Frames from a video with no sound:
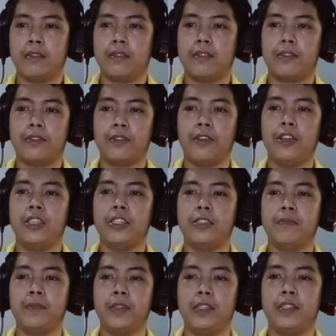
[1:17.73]

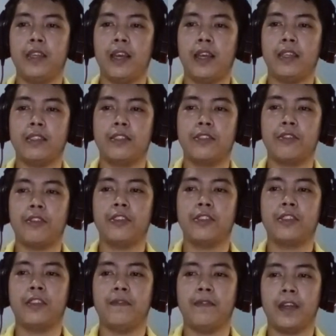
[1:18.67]
Storage media and
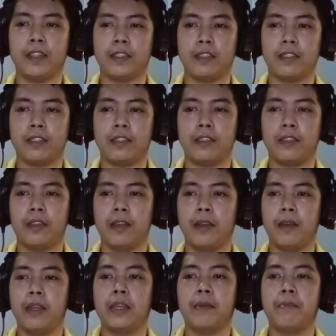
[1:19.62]
storage devices.
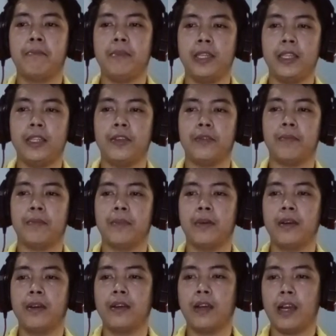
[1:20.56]
Medium,
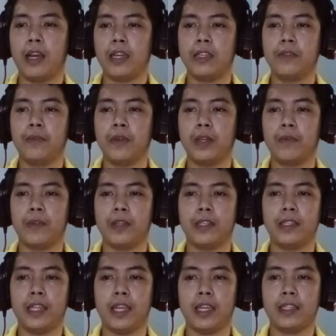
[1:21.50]
hardware
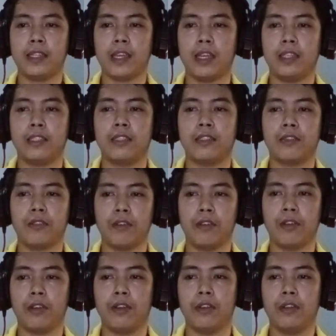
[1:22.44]
where data is
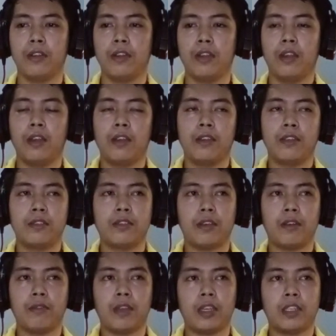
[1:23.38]
stored.
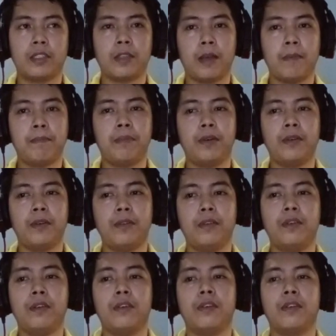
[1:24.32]
So the
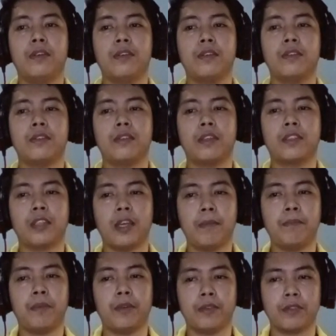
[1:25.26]

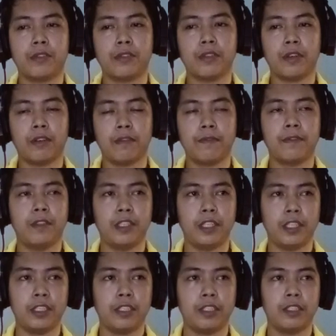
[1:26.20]
examples of
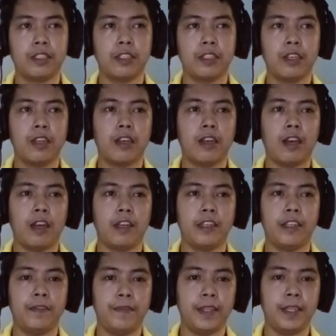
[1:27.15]
these
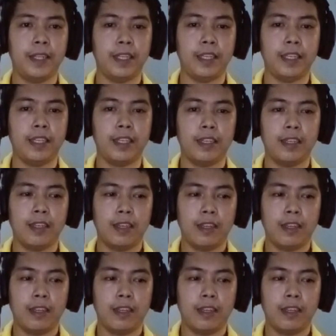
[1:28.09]
are DVD,